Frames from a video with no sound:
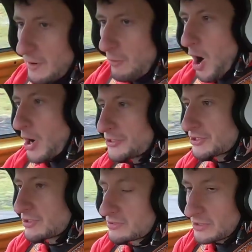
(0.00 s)
it
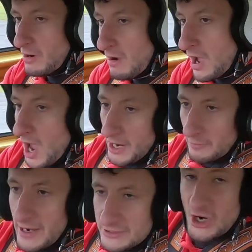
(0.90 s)
wash. So
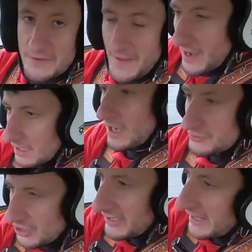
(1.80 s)
quite enjoyed that. Try